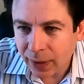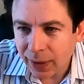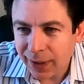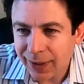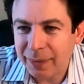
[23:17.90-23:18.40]

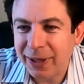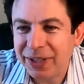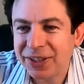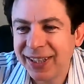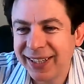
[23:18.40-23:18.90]
I
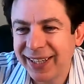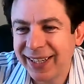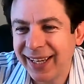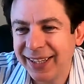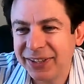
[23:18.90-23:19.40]
mentioned taking a
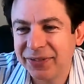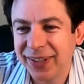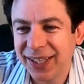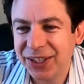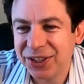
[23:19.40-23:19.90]
cat on
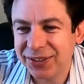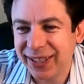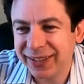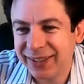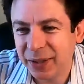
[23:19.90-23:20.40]
vacation. Is
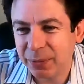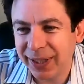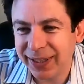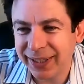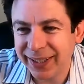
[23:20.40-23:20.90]
that a terrible
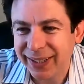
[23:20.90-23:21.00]
idea?